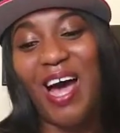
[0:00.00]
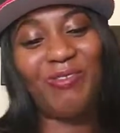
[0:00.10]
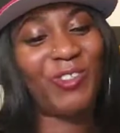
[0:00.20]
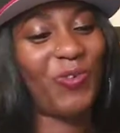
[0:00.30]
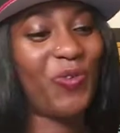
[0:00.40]

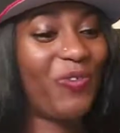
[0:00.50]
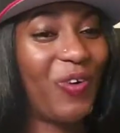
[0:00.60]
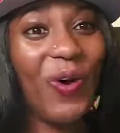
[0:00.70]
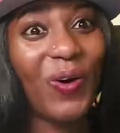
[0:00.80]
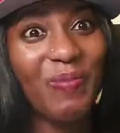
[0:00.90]
I'm sure we've
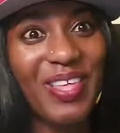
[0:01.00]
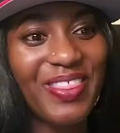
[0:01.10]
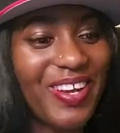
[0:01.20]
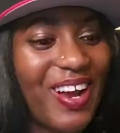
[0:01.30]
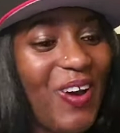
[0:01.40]
all
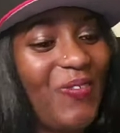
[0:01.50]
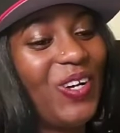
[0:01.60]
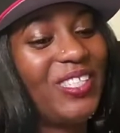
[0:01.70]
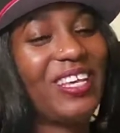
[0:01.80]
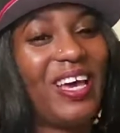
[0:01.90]
been there at
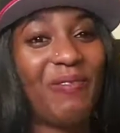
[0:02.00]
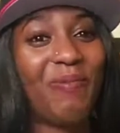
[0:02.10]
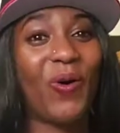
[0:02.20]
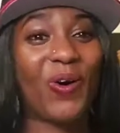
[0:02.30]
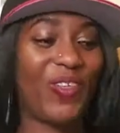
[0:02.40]
one
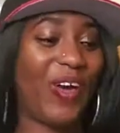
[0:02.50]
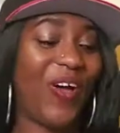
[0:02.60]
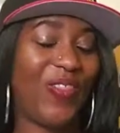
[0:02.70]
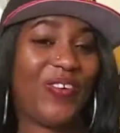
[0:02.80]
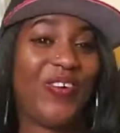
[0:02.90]
time or the
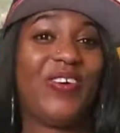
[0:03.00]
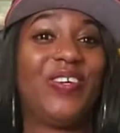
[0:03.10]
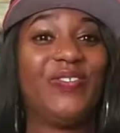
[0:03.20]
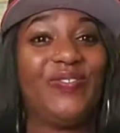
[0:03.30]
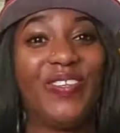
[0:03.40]
other,